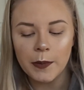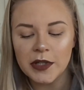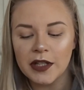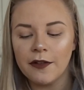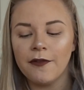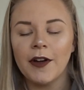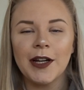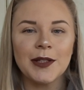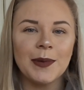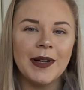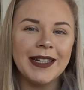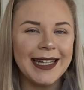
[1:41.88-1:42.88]
So the
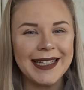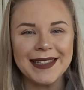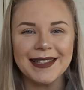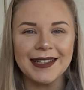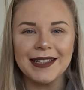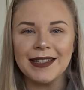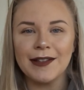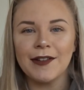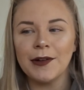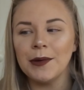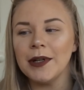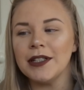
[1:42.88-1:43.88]
first one is the
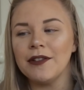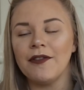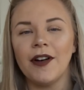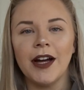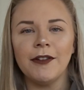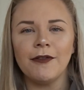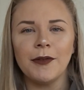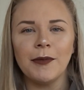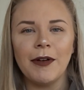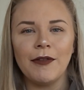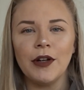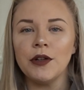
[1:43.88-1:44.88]
Conceal and Define from
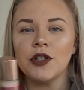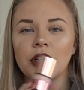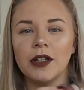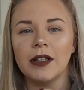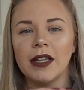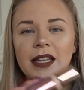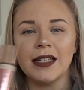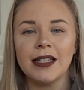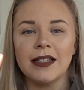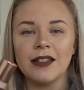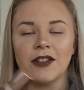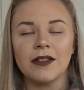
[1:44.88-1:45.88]
Revolution. This
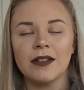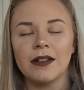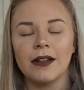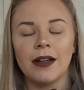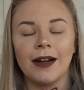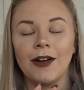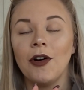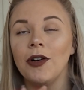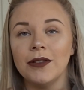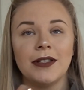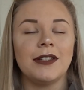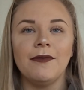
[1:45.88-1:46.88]
is just a
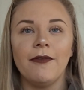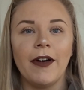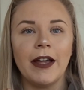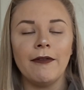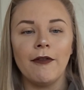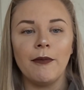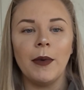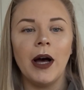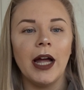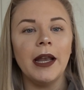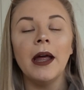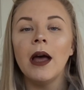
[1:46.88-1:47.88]
constant fave of
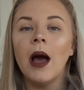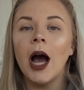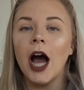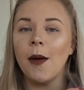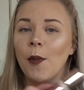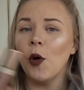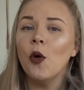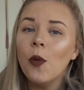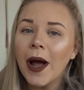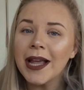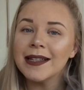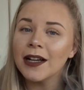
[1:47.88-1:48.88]
mine. I'm
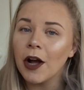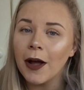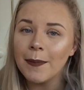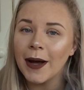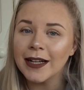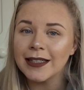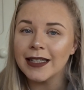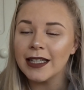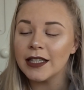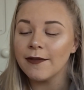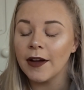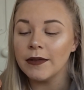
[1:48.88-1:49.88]
always going back to
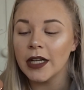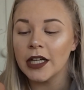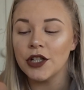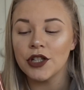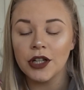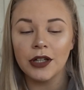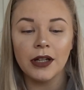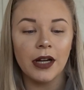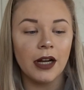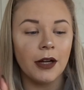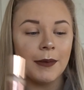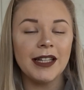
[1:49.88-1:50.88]
this foundation.
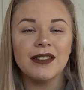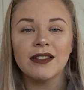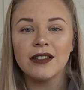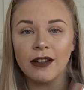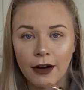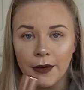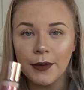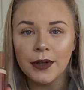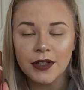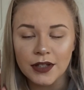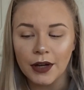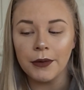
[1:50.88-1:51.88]
It's
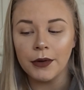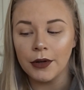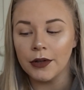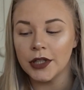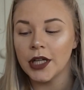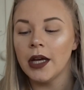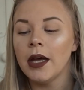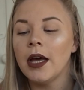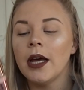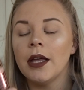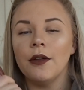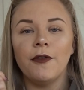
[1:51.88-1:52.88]
so good.
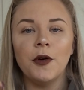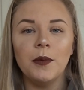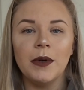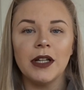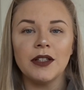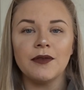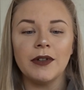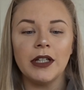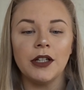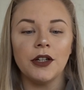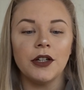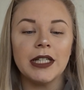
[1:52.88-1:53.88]
The formula is
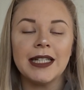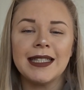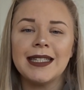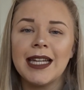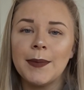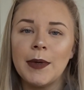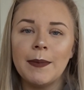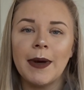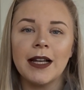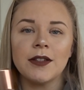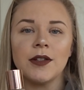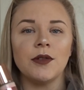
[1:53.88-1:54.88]
really good. It's demi
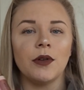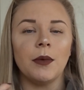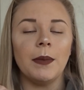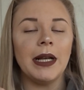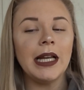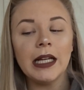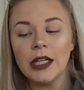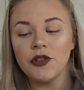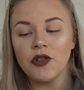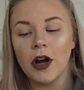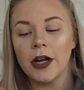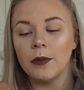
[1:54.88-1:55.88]
matte, so it's not completely
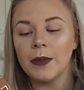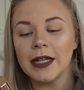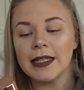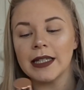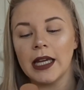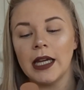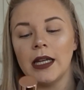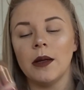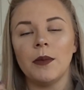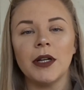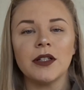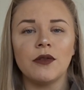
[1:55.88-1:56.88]
drying on my skin,
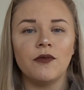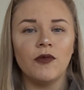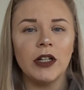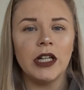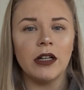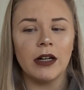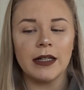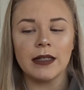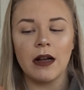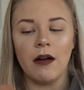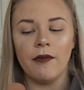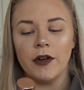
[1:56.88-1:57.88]
but it's got really nice
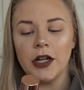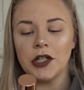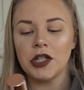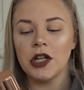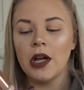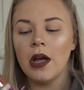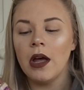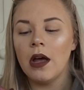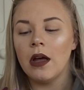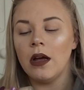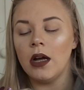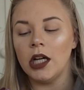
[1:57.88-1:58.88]
coverage.
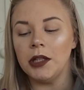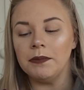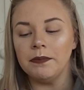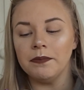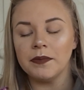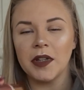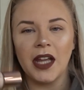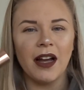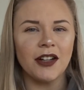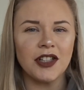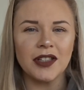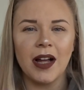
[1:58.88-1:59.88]
I'm
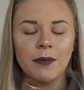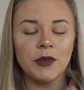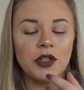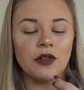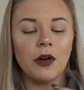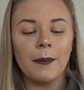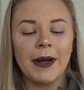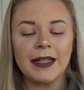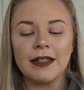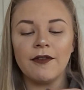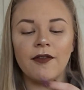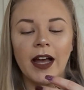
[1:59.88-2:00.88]
just not a
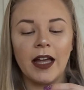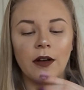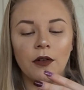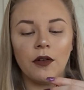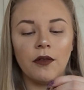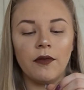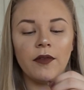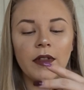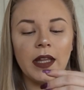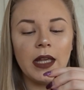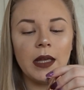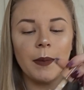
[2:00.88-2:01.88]
massive fan of
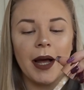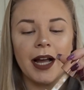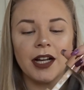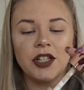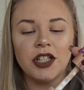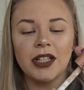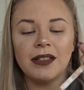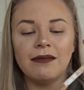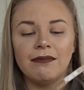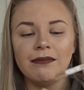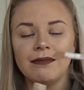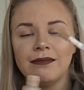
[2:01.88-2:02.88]
the packaging,